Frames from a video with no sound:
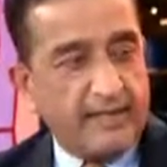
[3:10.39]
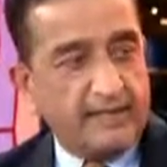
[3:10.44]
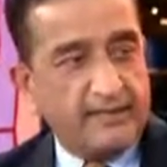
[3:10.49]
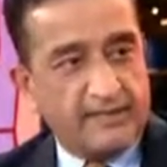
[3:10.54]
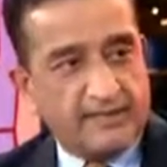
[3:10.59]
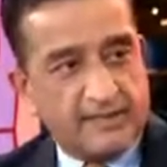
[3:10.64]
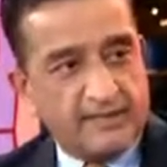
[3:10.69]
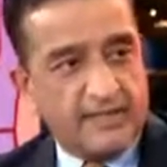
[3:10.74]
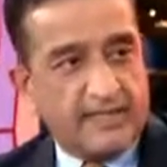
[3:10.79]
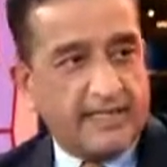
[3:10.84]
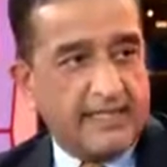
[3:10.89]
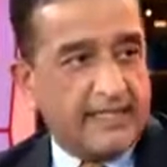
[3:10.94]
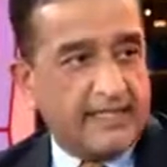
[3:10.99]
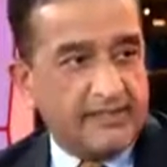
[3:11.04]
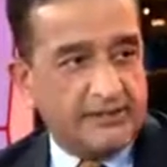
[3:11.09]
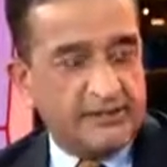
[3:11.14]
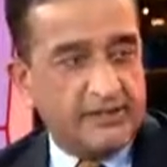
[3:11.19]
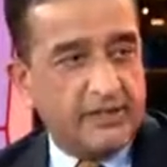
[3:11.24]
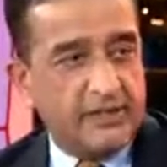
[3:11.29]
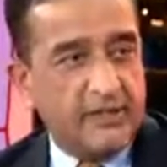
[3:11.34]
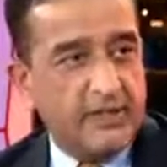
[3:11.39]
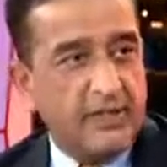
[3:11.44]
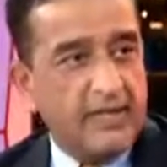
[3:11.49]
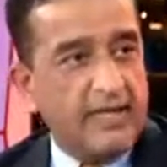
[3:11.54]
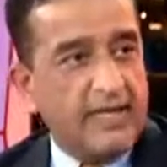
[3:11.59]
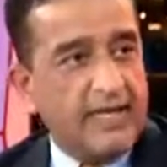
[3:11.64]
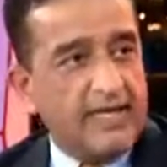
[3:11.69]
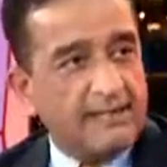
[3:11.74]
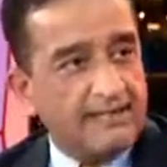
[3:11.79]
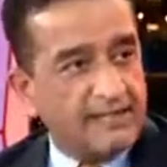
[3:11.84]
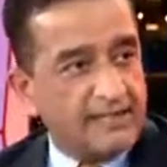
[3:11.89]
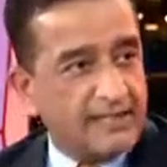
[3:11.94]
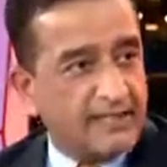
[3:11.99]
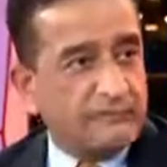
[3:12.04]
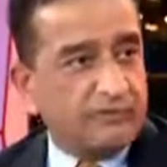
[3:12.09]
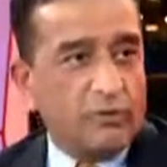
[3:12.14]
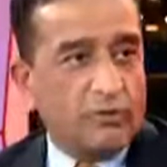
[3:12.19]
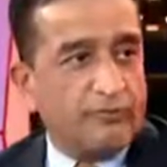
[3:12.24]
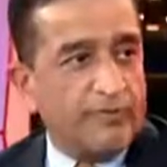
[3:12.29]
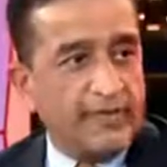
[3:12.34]
this is our direction, and this is
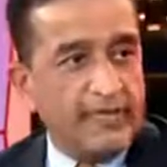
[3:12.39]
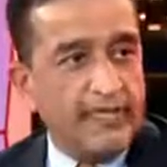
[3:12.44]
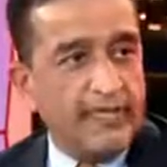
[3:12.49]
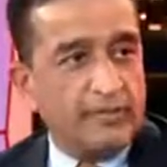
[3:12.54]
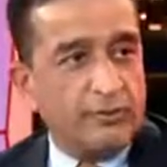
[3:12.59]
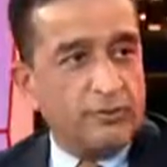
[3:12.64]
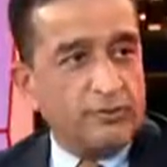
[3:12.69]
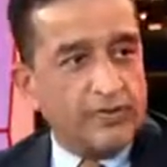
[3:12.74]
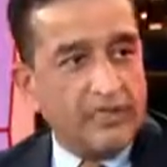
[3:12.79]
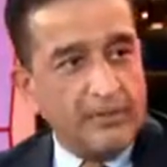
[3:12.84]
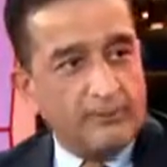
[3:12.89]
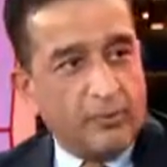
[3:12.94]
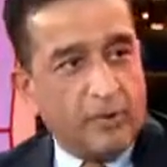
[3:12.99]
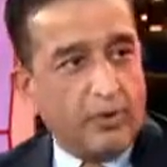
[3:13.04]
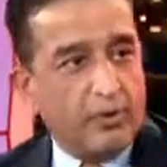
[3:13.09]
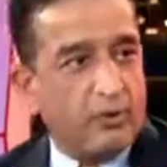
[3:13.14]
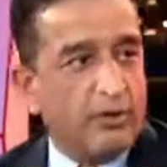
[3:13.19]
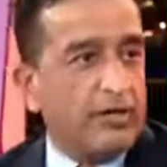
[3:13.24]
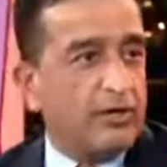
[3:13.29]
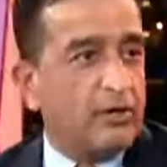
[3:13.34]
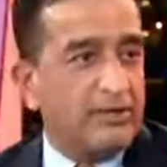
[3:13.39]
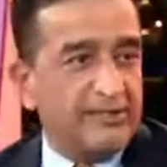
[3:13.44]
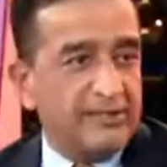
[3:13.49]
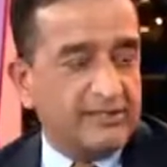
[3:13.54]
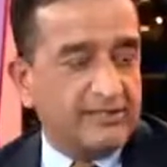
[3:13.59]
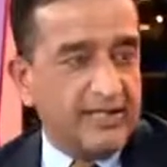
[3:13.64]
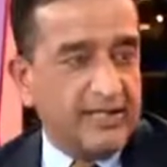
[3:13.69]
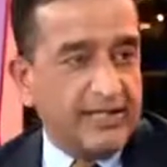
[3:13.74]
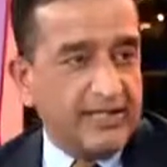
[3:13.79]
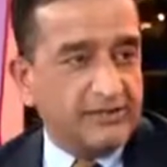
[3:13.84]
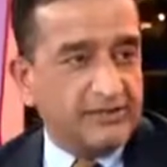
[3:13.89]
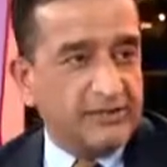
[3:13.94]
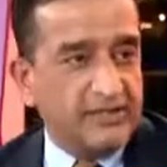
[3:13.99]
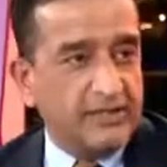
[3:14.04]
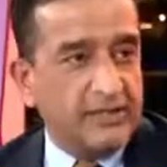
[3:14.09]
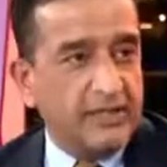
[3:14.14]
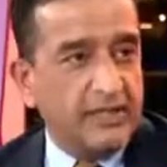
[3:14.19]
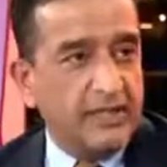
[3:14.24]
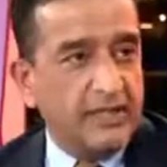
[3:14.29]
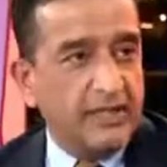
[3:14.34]
what we need to keep on going on this
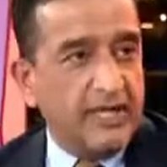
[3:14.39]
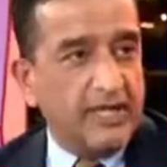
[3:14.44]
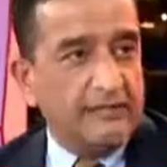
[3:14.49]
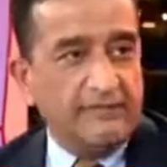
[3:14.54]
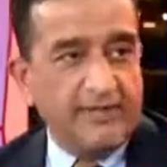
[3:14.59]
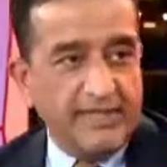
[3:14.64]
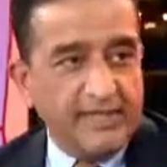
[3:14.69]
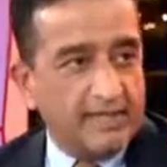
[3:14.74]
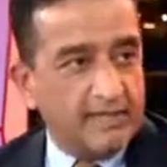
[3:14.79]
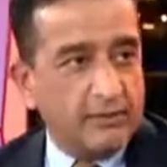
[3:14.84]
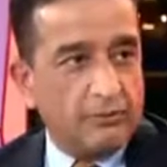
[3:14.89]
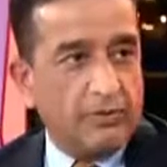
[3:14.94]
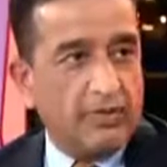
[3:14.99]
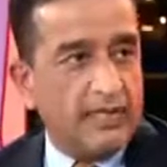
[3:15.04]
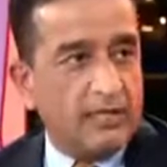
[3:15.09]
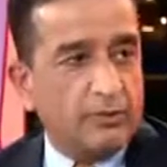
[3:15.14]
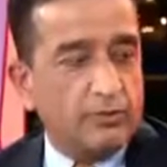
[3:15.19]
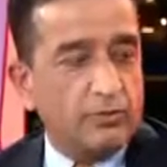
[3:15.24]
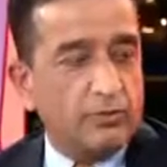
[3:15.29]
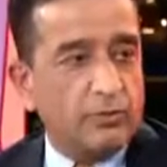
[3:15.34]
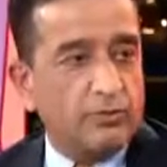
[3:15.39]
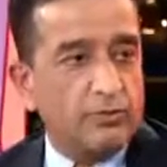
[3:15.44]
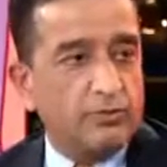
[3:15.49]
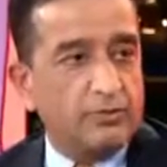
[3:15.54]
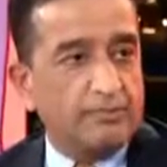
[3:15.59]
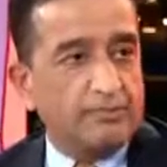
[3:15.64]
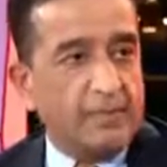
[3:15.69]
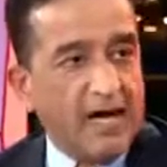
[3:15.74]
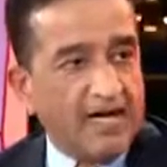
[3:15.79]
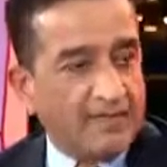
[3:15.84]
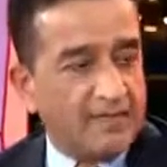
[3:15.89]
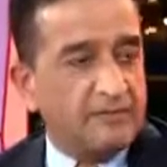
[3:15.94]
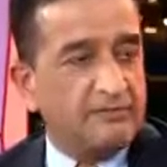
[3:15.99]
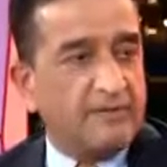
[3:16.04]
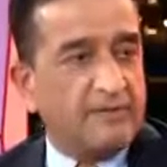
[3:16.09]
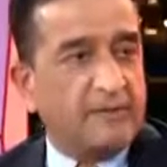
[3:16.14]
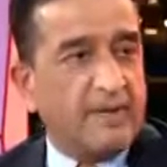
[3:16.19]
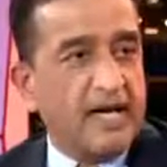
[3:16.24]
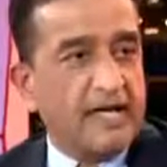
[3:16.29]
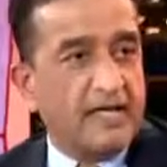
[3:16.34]
direction. And we need the world to partner
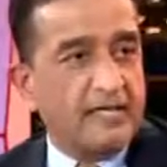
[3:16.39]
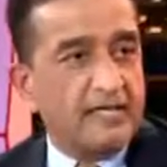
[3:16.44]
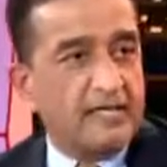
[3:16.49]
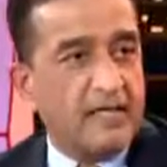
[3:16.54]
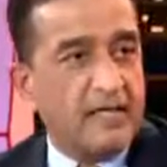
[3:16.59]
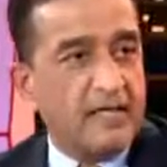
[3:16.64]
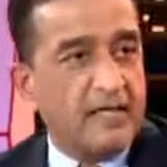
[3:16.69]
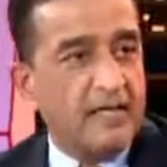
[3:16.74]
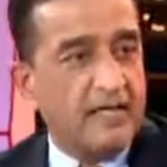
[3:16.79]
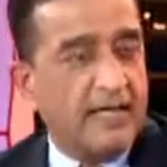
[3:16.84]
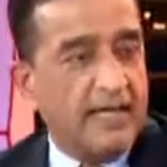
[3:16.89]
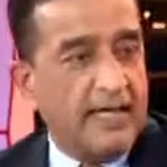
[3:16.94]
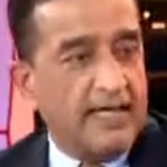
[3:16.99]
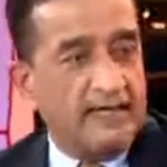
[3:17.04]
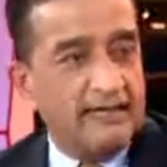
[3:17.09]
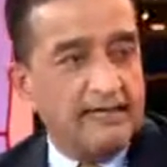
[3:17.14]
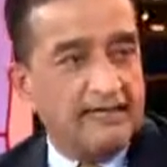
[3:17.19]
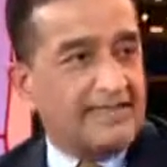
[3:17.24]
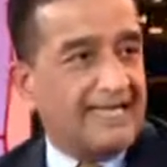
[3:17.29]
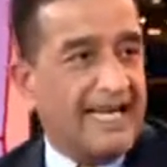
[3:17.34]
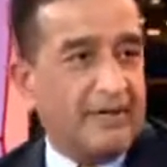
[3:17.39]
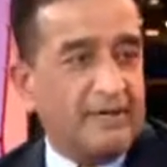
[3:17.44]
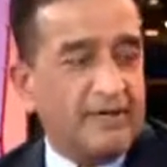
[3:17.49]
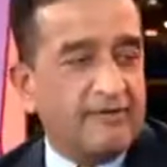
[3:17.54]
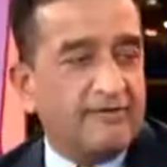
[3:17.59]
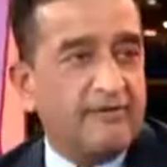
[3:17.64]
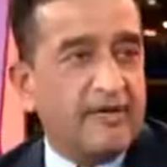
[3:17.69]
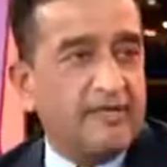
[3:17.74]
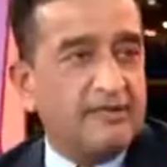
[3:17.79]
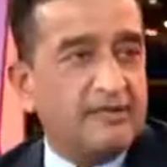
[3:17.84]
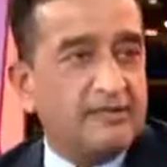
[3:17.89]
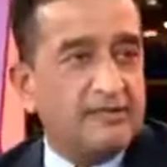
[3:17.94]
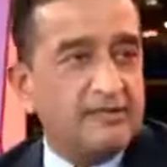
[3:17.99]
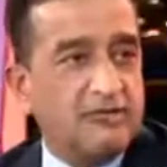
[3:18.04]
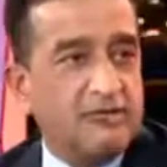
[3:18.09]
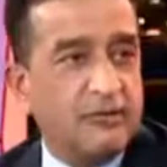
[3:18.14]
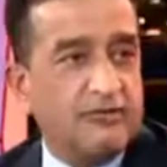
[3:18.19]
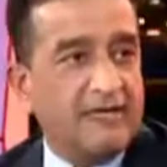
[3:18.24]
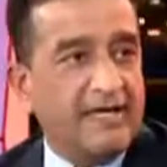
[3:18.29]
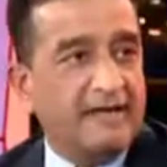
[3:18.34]
with Pakistan. And these climate funds, you
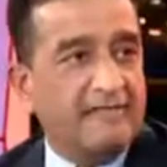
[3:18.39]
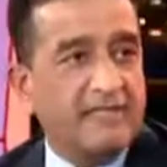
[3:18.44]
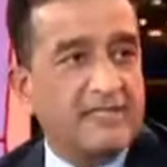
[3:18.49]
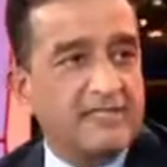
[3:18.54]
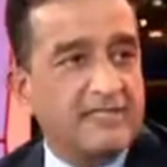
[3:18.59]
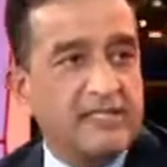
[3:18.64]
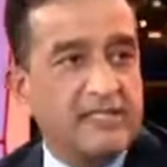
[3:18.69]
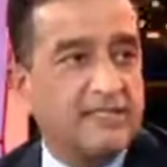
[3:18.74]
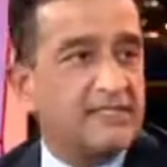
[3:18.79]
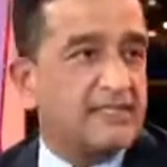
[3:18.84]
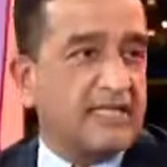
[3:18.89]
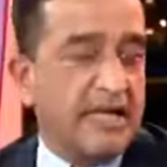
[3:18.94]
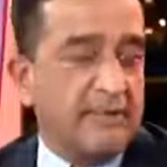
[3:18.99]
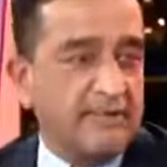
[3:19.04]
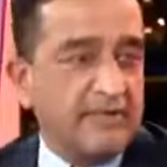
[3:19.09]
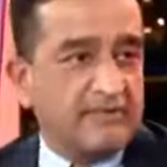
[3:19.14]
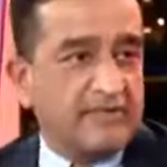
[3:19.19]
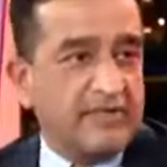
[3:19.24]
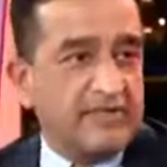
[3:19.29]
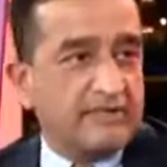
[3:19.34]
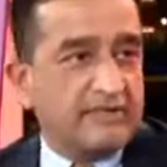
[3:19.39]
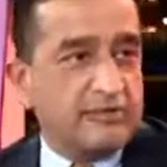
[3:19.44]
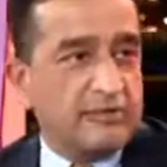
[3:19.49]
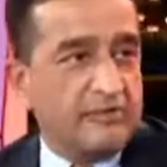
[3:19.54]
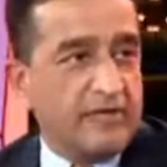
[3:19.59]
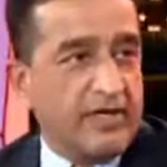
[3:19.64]
know, we haven't seen these climate funds so far.